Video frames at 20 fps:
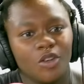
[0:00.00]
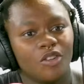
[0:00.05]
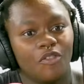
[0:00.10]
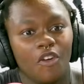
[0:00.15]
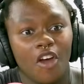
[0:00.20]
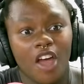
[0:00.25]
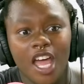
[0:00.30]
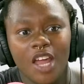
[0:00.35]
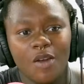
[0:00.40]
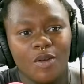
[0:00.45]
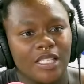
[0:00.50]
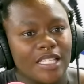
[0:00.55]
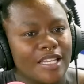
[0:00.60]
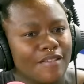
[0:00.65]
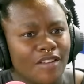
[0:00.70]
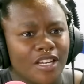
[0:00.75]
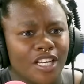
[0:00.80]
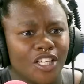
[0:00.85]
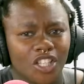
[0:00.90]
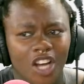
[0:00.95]
So for her, it
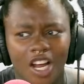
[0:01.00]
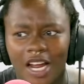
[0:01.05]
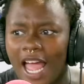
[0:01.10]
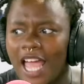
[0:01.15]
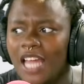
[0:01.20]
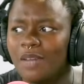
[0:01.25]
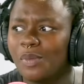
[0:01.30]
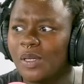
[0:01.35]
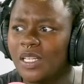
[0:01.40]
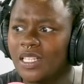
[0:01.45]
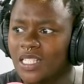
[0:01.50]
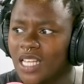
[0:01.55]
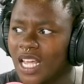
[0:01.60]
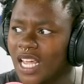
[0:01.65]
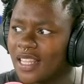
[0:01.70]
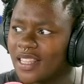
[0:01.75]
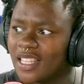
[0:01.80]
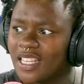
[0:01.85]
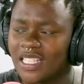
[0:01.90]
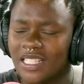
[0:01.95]
wasn't even a shock. I had been
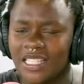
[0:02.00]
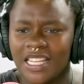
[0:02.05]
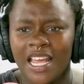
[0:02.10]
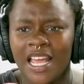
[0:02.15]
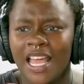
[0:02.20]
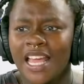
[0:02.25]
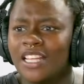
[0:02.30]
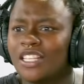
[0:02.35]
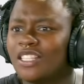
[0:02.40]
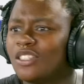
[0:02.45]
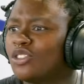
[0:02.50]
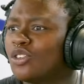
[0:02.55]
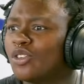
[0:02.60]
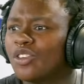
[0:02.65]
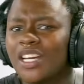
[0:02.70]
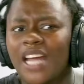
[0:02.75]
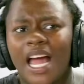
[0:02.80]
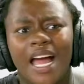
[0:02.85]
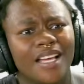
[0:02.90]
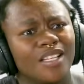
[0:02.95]
saying this
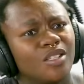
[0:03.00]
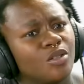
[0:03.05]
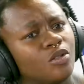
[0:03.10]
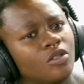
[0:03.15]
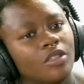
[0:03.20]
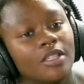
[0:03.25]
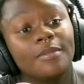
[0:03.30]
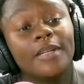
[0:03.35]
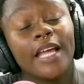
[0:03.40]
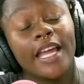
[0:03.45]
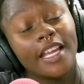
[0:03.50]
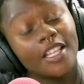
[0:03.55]
during high school.